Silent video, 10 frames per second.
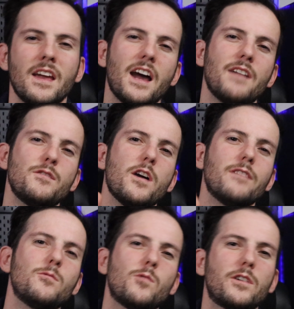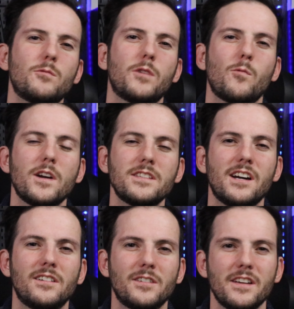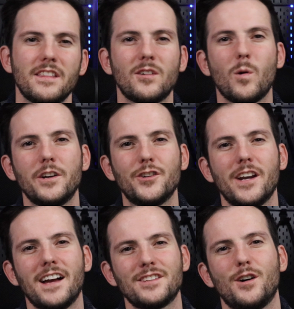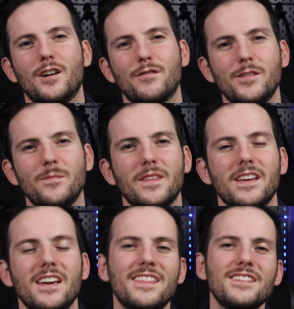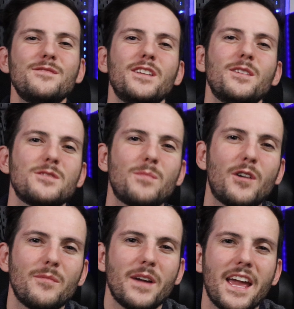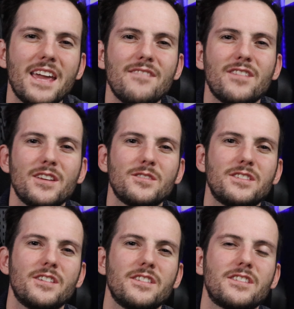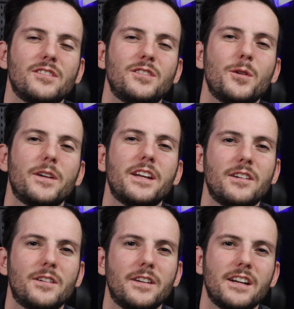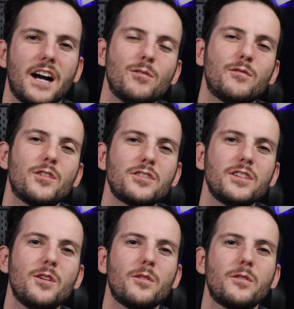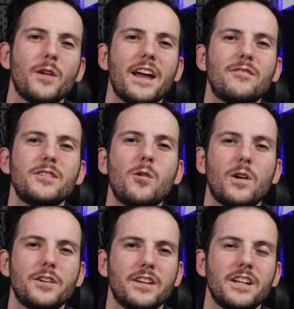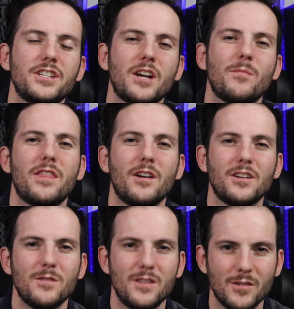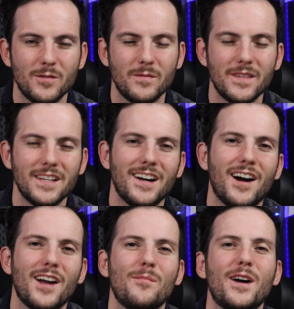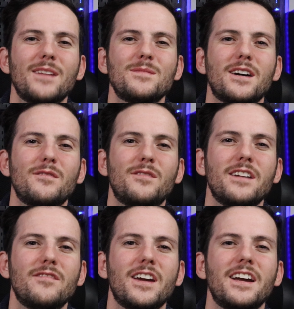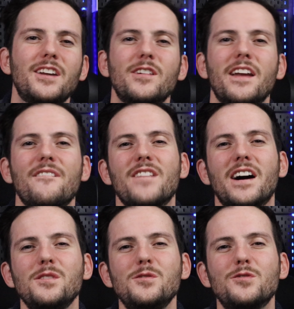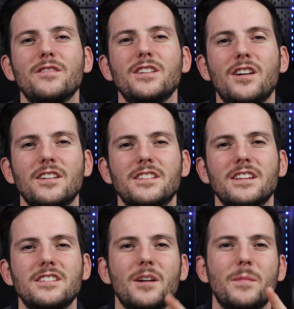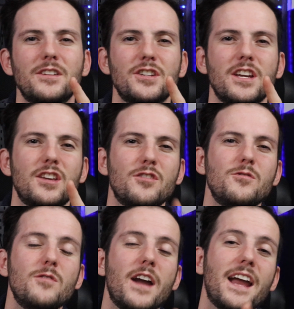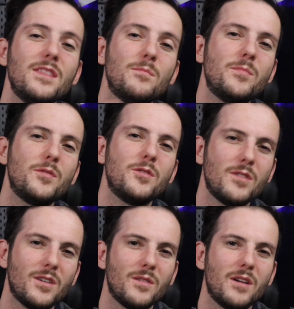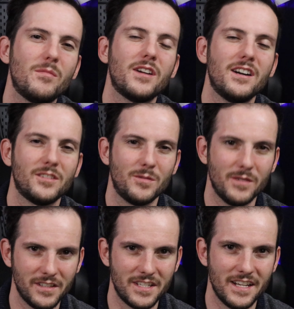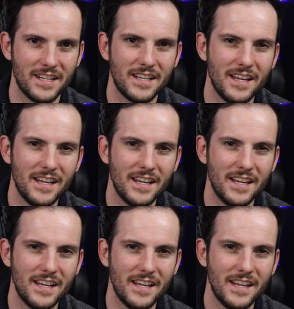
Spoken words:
Have you ever wondered what West Calgary, the Quadrant, has to offer? This video is a part of my 8-video series called Touring Calgary. I will virtually go through every quadrant and share my thoughts with you. Hi, my name's Fyfe, and I create value-driven content to help educate you and the people you know about Calgary real estate.